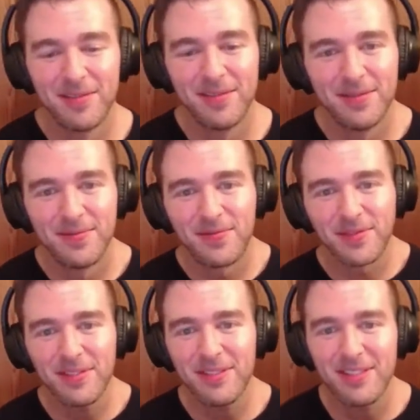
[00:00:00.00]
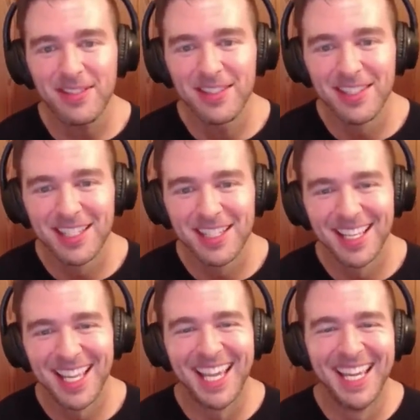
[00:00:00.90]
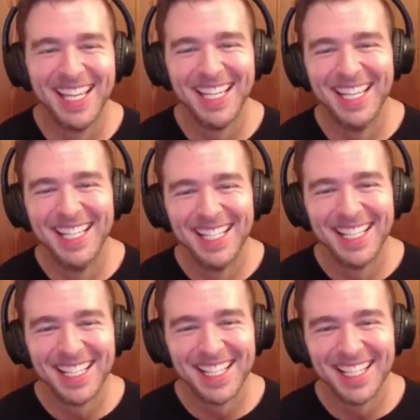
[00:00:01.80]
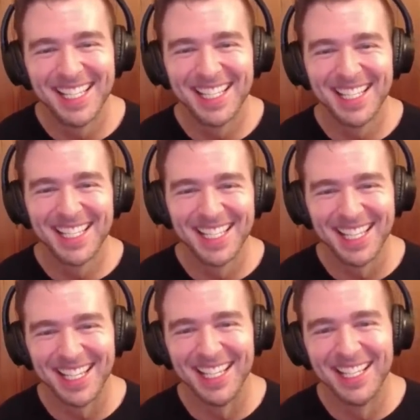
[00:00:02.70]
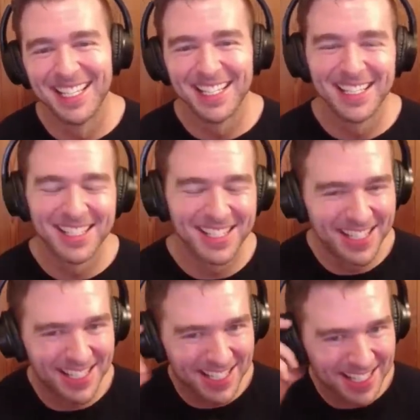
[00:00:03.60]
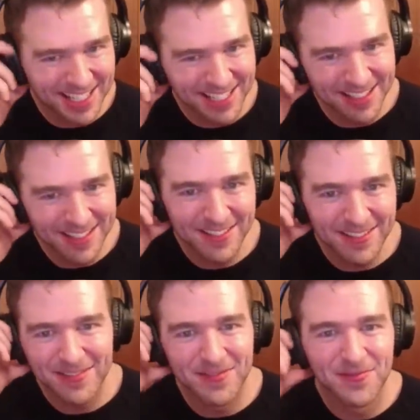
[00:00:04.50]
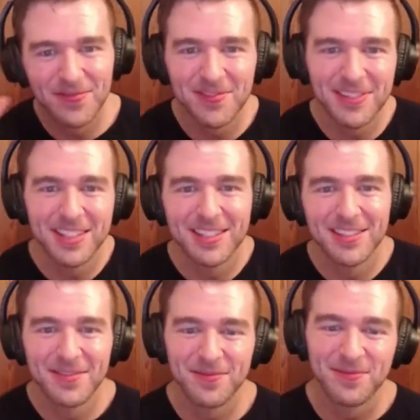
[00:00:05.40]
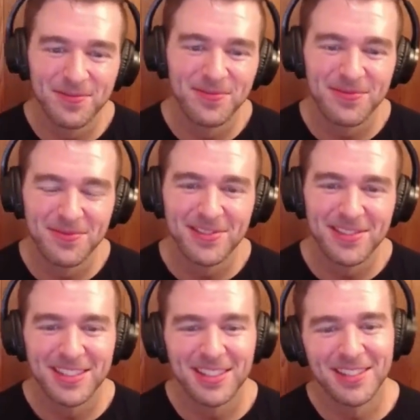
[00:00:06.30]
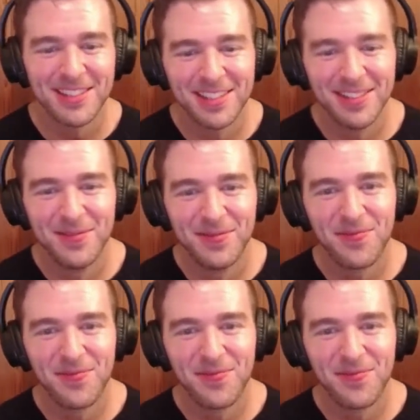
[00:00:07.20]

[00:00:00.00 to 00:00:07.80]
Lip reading: (silent)